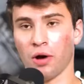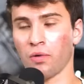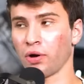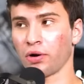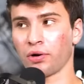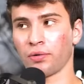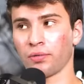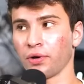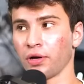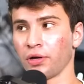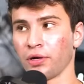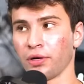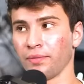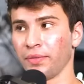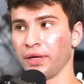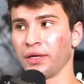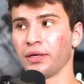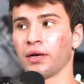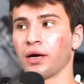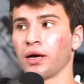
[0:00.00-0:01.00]
I want to run a
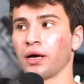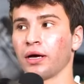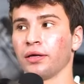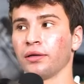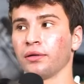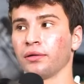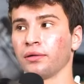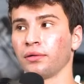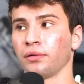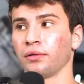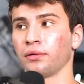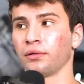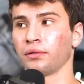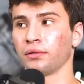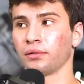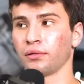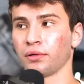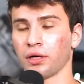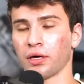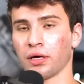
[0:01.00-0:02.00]
mid nine.
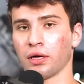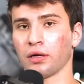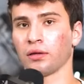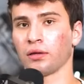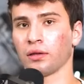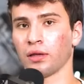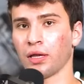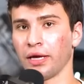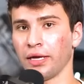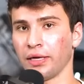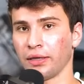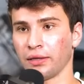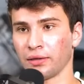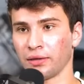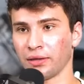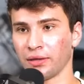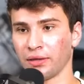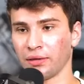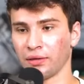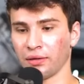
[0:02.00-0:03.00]
Yeah, like
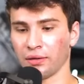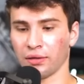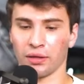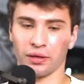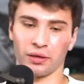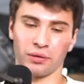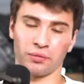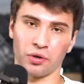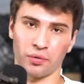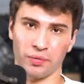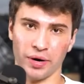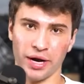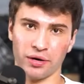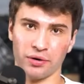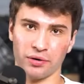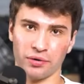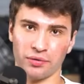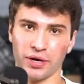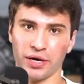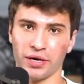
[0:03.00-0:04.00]
the the
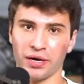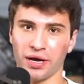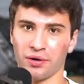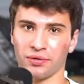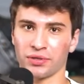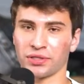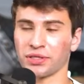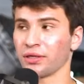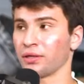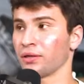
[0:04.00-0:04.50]
record right now on